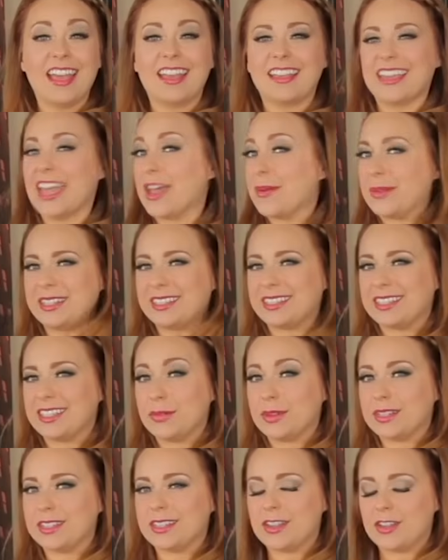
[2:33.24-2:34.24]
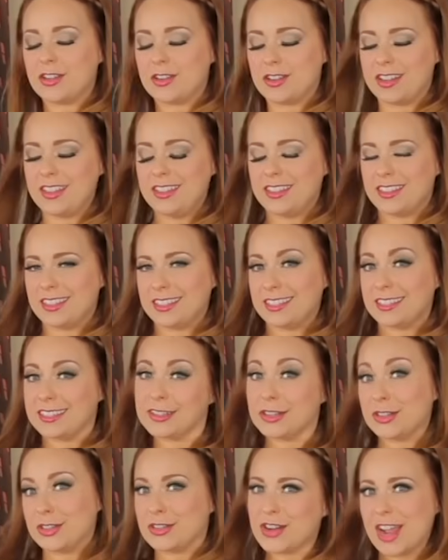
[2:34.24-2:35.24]
Can't wait to see what's underneath this
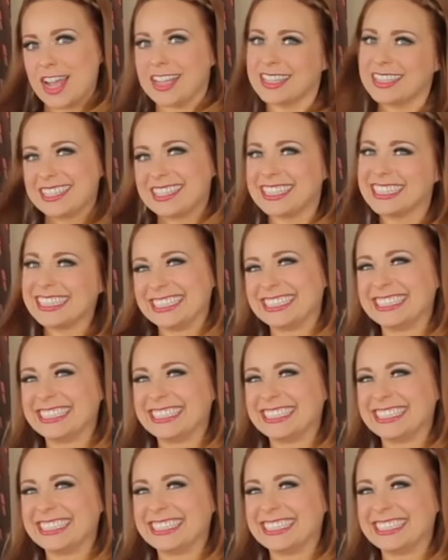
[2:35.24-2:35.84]
little dress.